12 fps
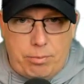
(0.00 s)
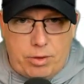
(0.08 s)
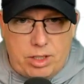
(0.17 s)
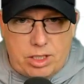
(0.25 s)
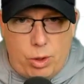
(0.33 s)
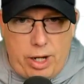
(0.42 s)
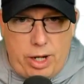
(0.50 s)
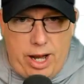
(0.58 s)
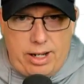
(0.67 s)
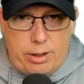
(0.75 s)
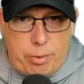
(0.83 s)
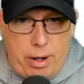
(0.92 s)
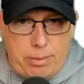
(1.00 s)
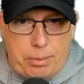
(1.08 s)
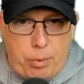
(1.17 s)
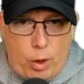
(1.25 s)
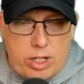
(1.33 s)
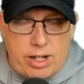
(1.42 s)
just go to any of the Ram
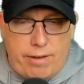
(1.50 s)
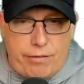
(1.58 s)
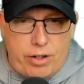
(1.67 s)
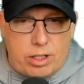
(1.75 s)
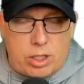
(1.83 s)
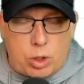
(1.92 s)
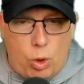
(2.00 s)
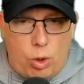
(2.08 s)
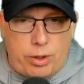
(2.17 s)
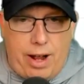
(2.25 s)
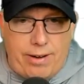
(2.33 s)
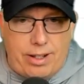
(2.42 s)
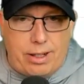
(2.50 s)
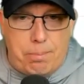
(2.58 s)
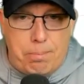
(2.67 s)
Reports, and if you scroll down in the